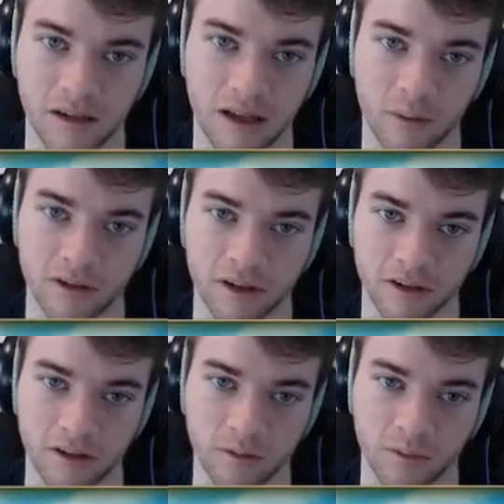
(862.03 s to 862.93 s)
I want to talk
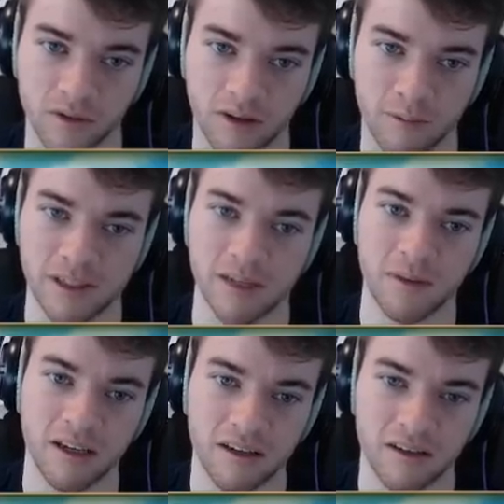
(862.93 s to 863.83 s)
to you. Do you give me
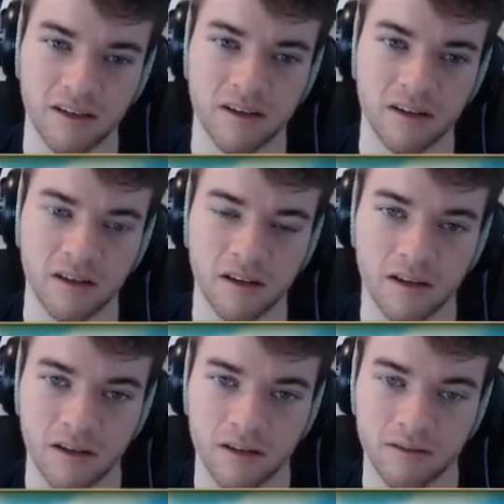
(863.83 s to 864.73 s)
something?
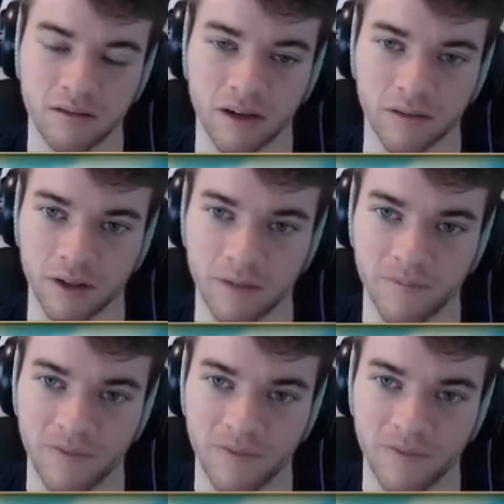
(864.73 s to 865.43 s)
Whatever.